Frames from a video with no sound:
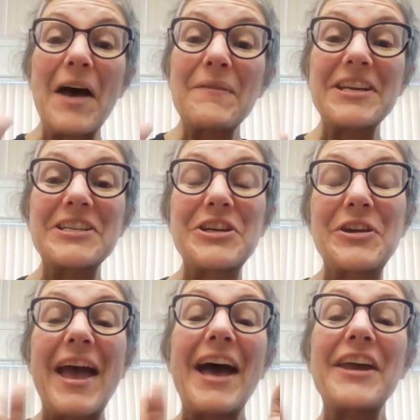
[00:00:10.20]
I'm going to
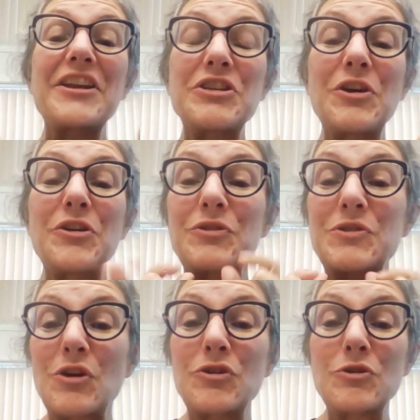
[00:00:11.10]
show you how to turn
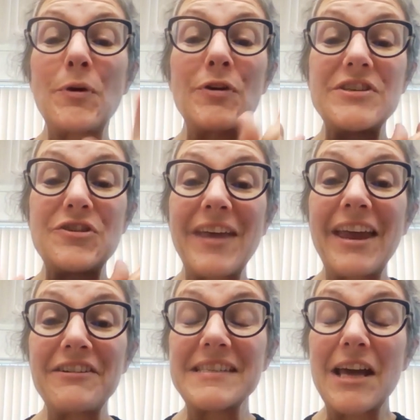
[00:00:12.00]
your social post and
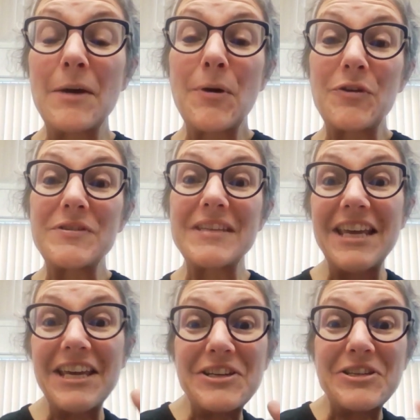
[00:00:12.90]
your carousel
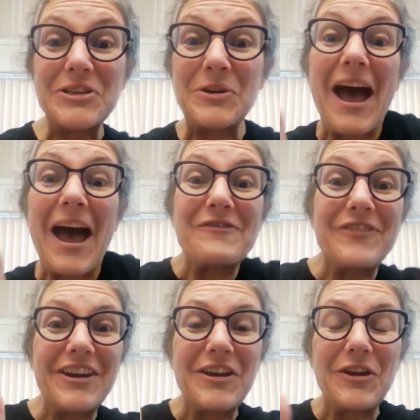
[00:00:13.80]
post into
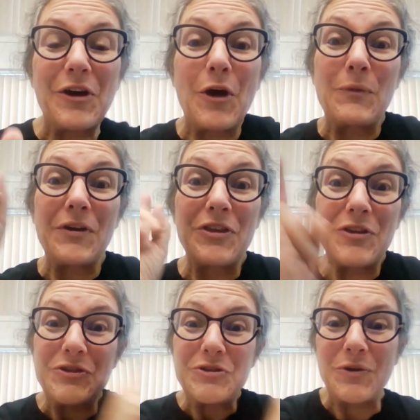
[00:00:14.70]
a video
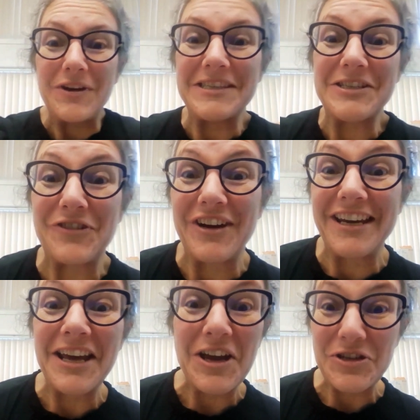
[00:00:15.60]
with you talking
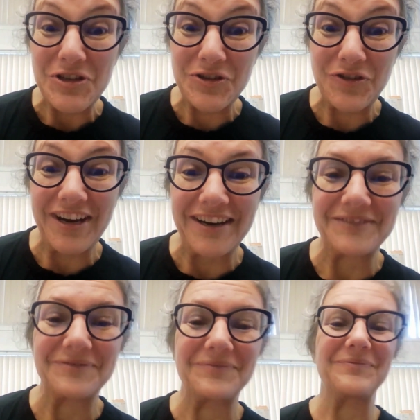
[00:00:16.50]
screen to
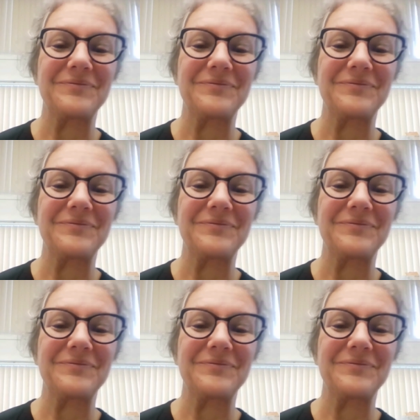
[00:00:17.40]
screen.